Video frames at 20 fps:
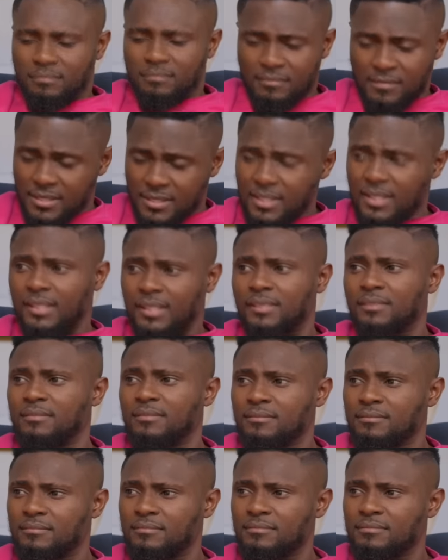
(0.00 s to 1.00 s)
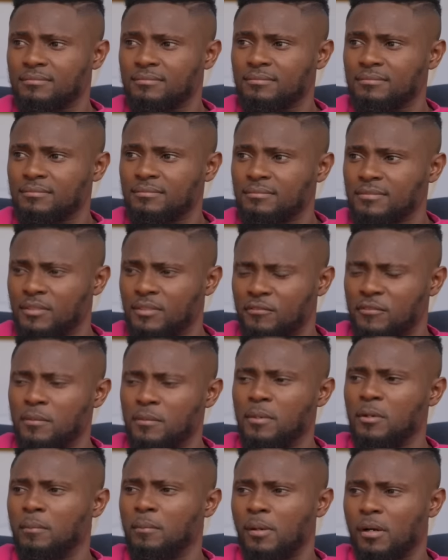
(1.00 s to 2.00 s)
Zikan, the
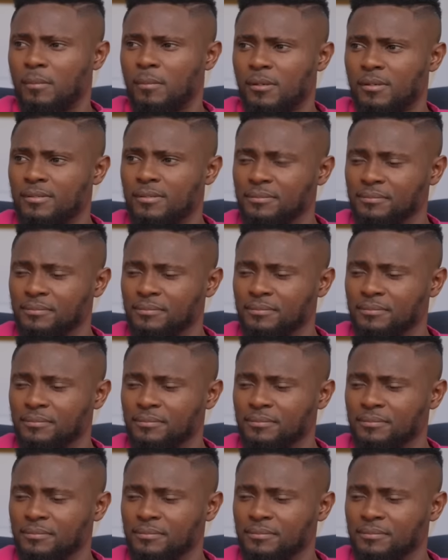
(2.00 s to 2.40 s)
female barber.